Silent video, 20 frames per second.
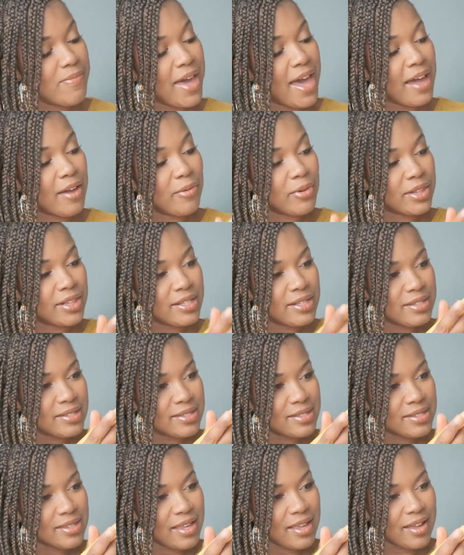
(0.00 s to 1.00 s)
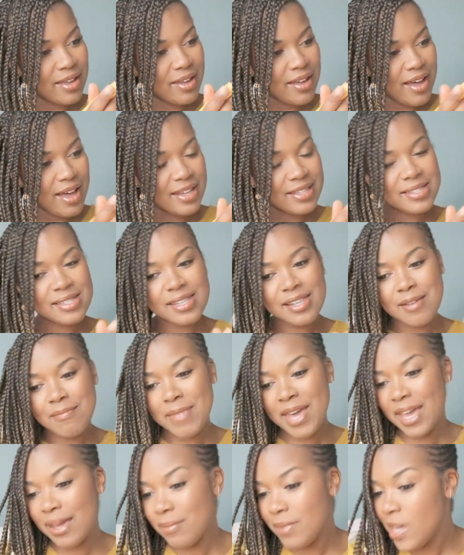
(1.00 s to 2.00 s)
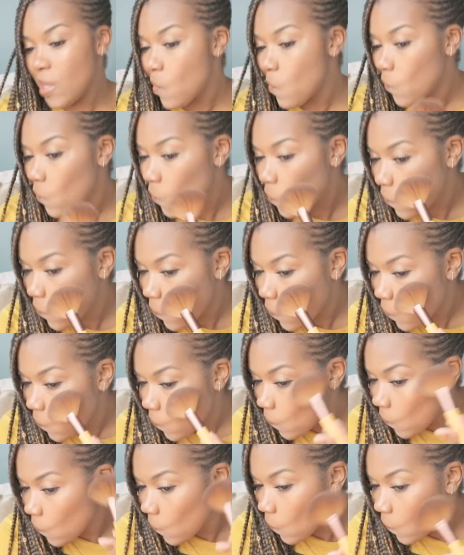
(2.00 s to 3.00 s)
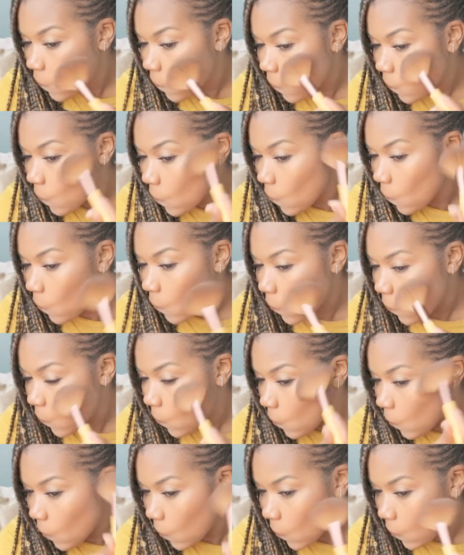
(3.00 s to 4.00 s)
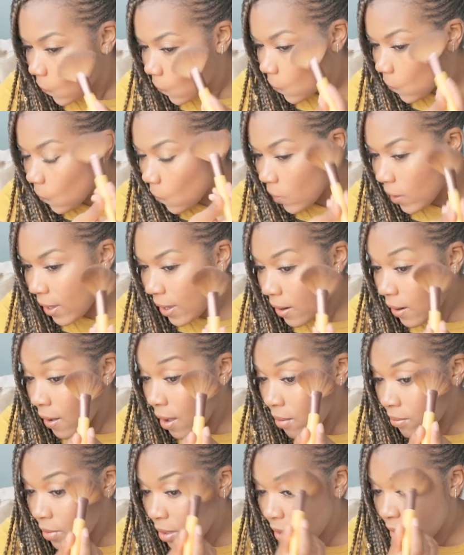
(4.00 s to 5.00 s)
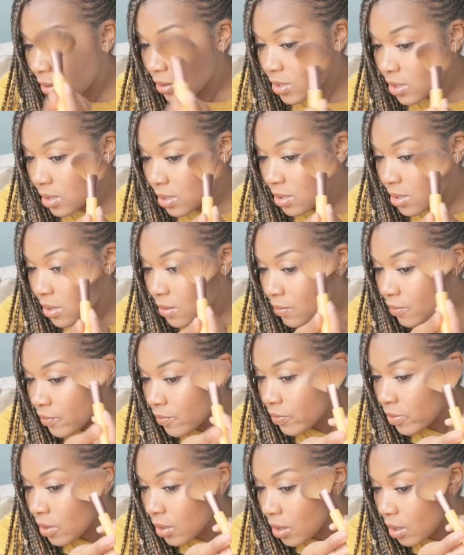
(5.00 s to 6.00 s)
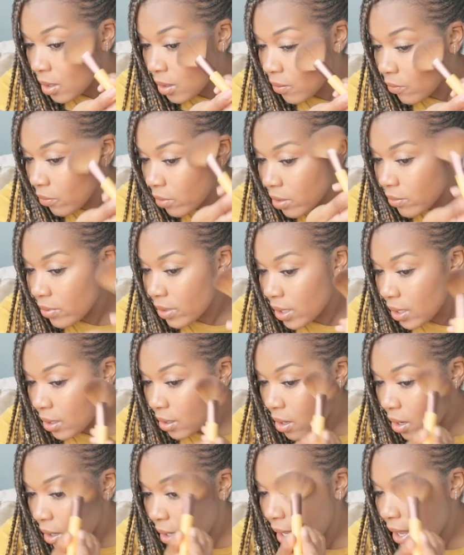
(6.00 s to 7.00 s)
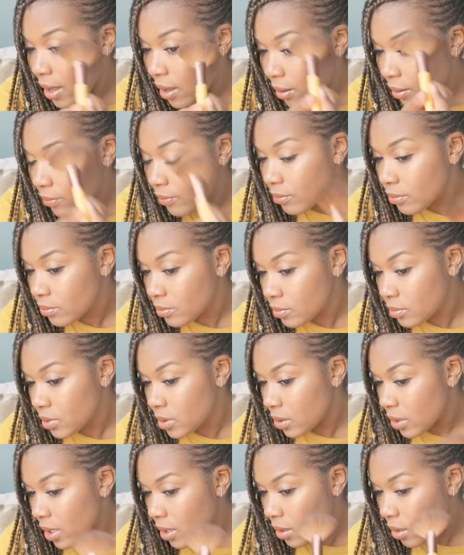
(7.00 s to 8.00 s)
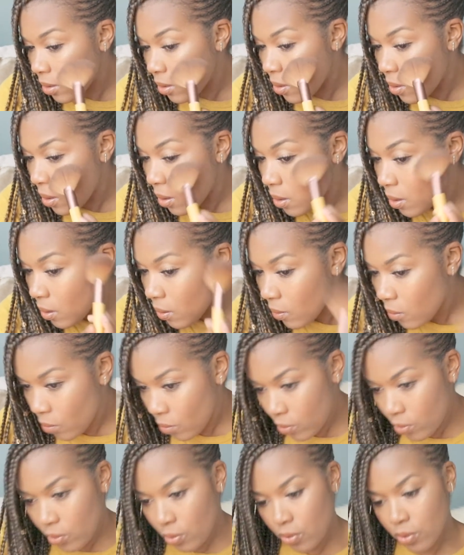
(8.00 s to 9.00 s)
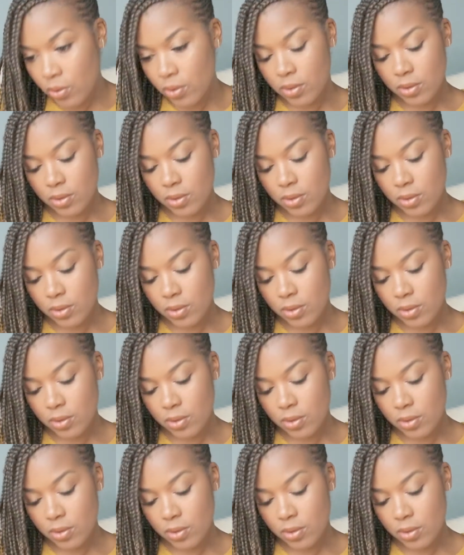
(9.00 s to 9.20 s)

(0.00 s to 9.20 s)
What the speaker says: back with this Hustler Baby. Ooh. And I'm gonna just reread it all out. Do that little, ooh.